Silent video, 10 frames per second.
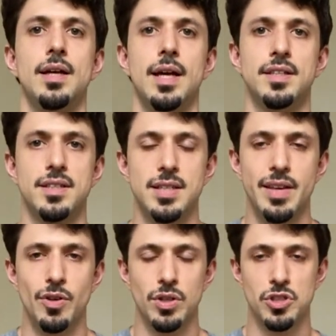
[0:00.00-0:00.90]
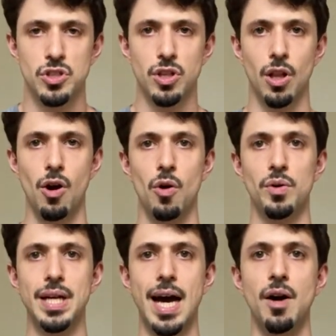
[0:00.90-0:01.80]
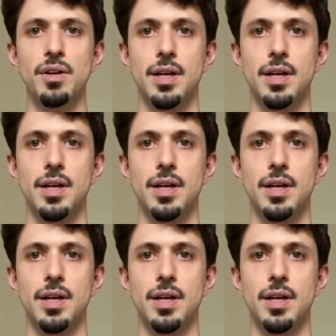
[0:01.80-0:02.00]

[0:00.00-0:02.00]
It's to see if you can slow down